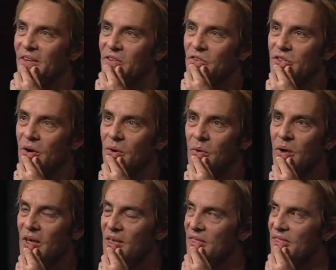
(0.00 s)
So
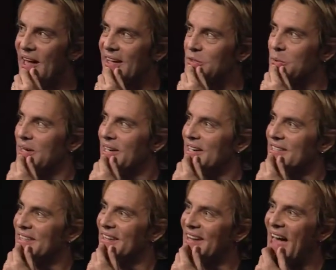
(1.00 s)
that's what it
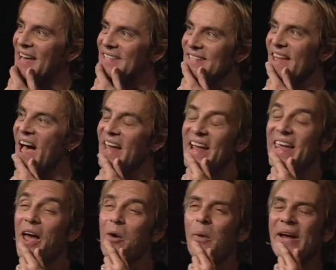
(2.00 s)
is. And the last line, I
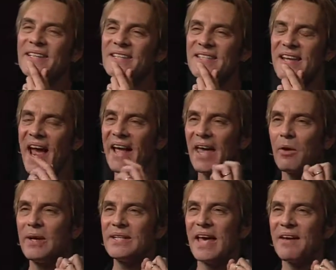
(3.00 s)
can't wait to say, I can't
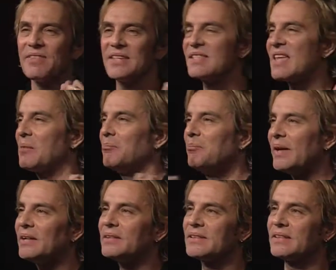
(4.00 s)
wait to have this thing
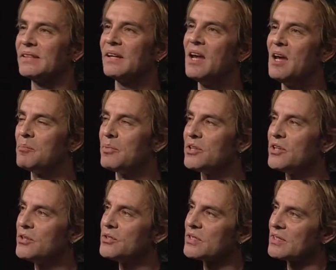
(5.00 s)
built and
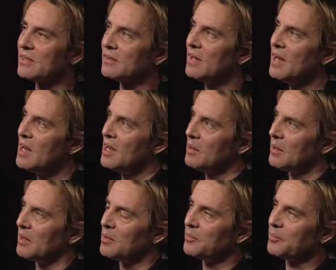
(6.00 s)
produced and
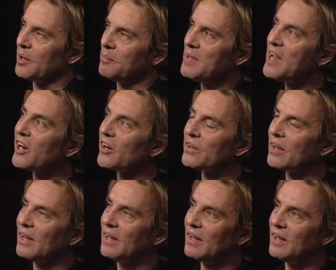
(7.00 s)
premiered,
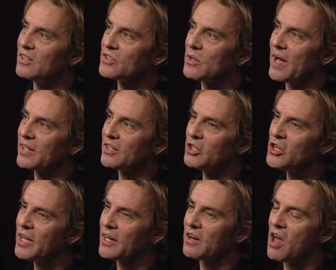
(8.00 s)
so I can
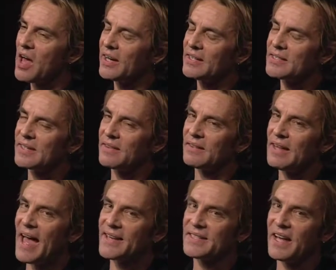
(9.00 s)
look at an audience in the
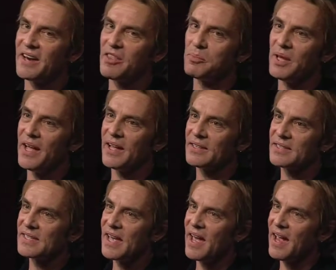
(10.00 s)
last line of the play and
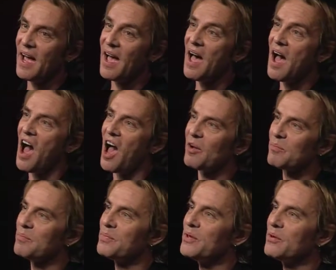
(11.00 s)
say, ah,
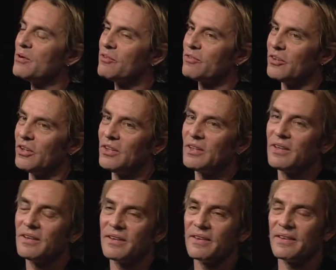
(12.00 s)
beautiful,
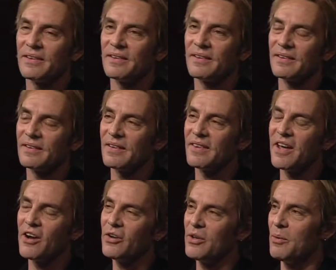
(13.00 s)

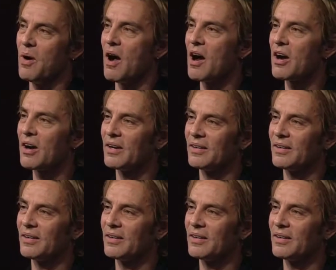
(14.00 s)
there you are,